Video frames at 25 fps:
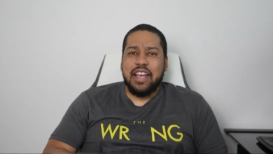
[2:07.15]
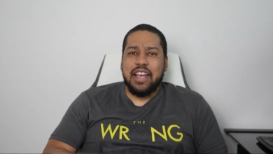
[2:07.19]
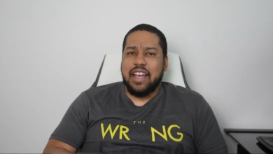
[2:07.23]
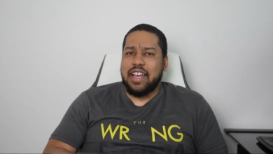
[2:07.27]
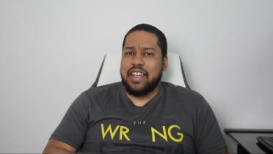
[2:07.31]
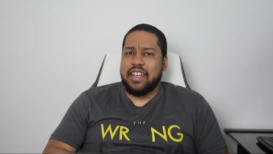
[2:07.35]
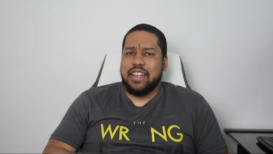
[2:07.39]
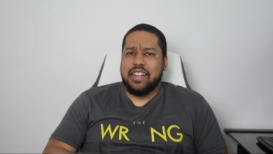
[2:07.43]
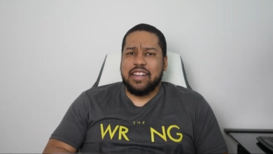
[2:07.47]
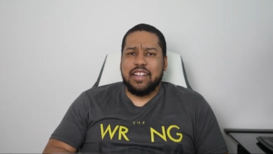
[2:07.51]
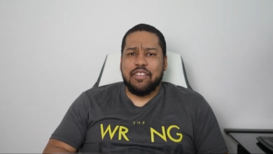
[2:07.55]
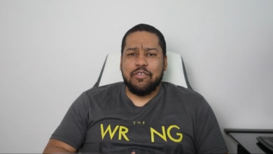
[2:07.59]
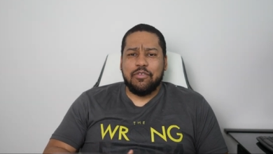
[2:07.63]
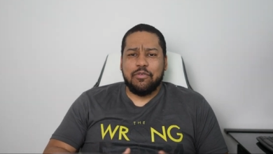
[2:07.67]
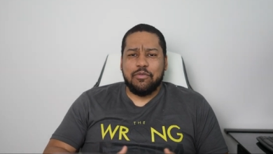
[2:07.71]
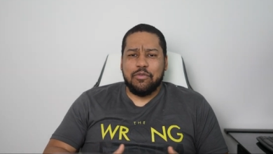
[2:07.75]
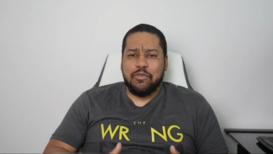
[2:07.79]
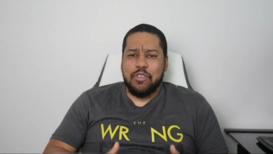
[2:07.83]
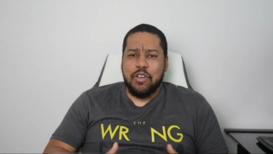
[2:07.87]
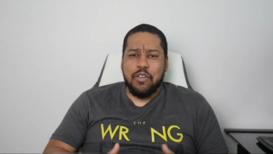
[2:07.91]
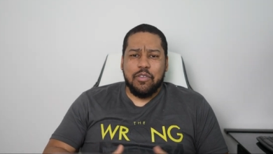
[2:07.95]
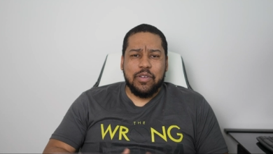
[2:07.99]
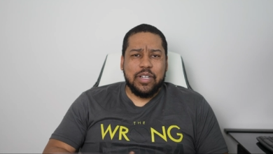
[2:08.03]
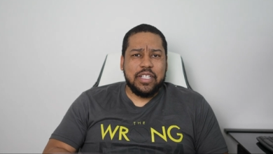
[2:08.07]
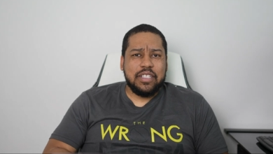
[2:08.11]
I hear they're
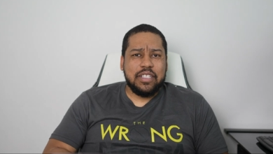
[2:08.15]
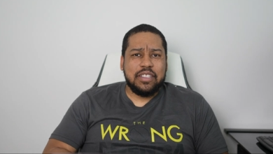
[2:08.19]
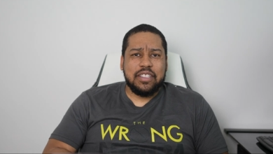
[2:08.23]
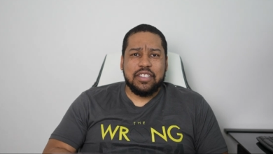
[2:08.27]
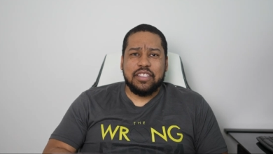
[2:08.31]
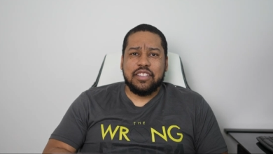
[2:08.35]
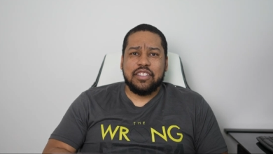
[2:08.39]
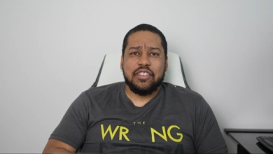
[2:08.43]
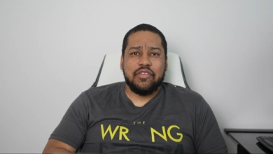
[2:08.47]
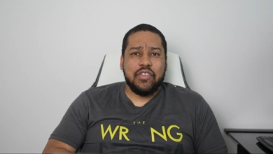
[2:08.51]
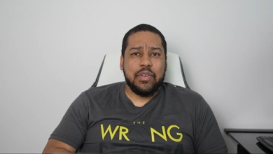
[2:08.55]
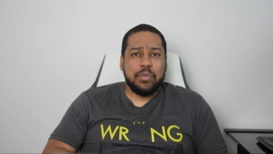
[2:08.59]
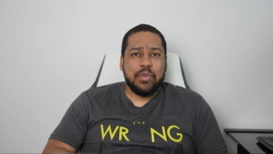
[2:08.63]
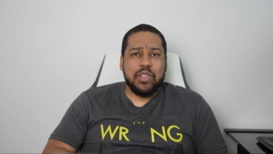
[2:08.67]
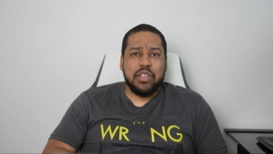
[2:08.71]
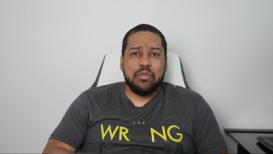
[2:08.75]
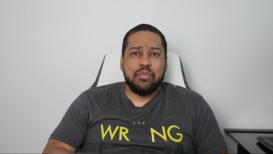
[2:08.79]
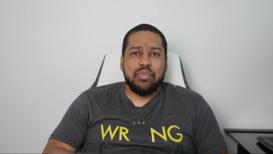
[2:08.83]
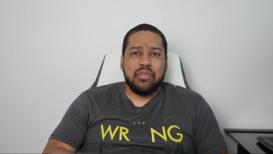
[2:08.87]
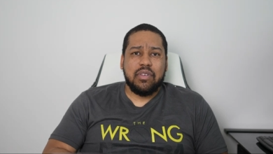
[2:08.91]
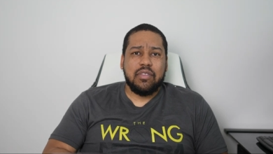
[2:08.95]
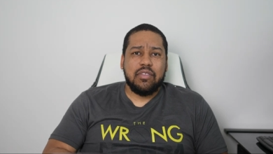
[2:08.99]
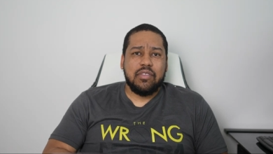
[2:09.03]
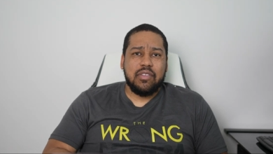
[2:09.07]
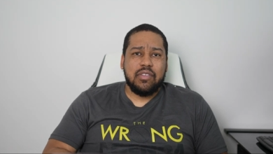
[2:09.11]
going into
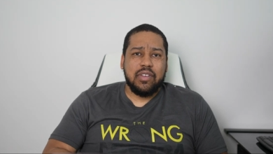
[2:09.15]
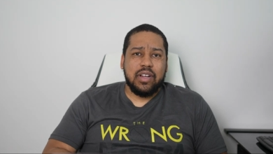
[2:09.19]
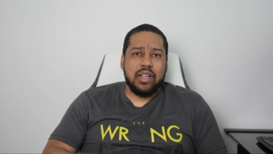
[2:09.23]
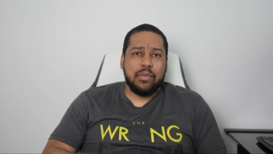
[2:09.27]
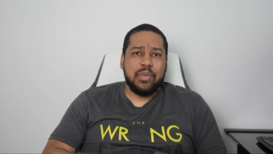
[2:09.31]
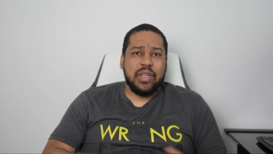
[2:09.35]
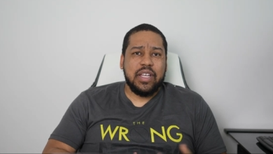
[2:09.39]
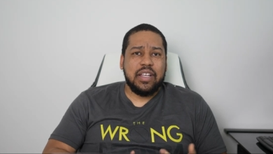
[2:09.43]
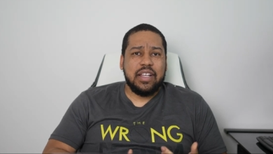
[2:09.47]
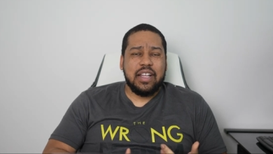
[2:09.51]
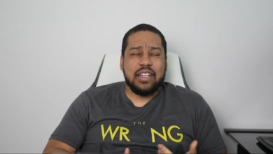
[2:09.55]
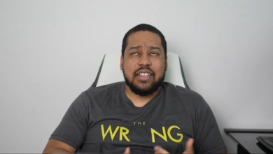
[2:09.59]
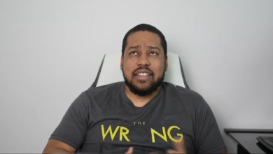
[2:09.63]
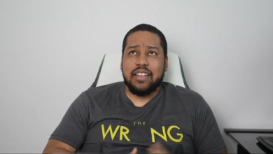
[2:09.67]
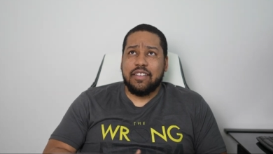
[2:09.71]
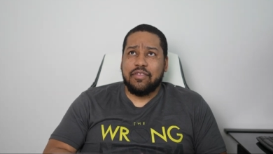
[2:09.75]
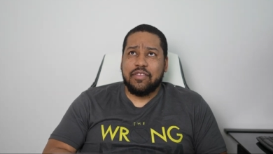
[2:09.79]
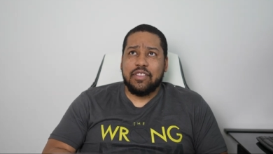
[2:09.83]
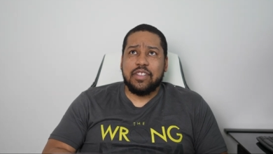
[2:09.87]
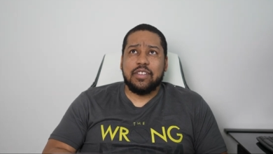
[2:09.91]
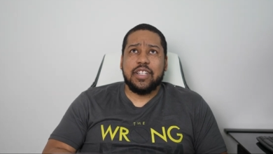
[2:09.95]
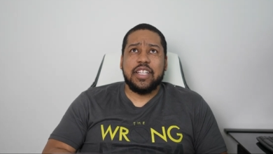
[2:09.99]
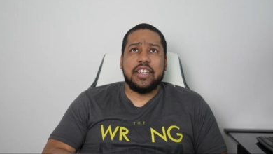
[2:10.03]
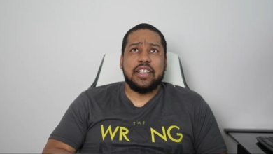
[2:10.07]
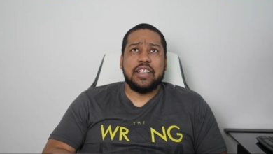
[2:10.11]
scripted programming. I
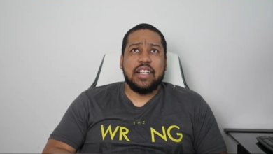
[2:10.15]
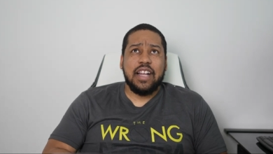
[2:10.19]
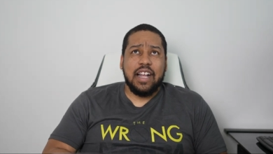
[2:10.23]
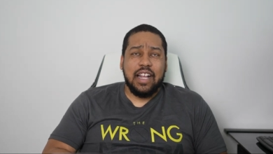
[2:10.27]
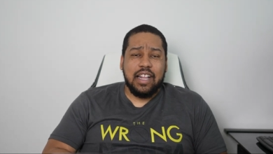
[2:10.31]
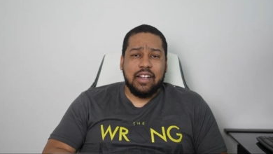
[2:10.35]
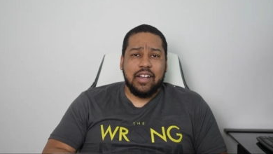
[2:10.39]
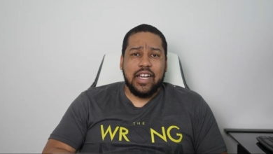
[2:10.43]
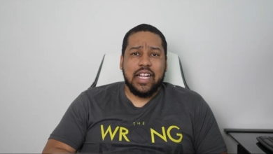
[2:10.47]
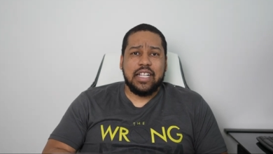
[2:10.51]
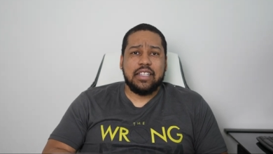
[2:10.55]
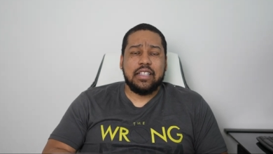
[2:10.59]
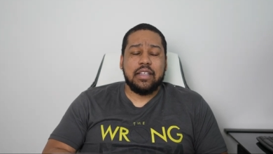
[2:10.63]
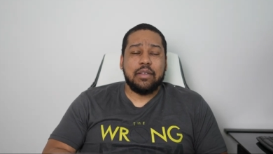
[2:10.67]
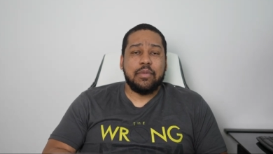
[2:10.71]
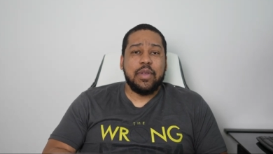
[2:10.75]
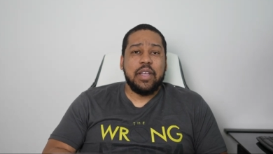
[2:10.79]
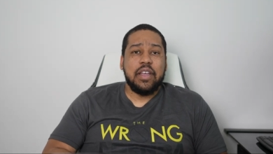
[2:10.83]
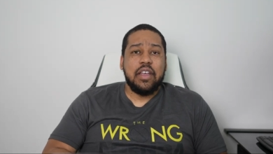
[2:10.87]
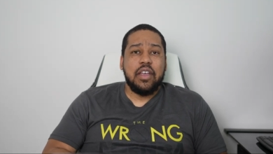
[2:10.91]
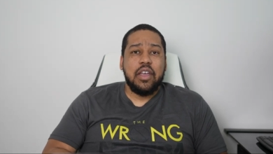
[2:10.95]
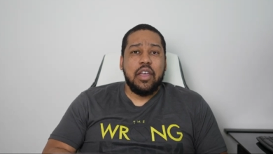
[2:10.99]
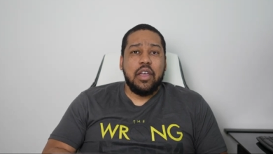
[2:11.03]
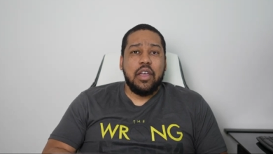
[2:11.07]
definitely need to holler at them.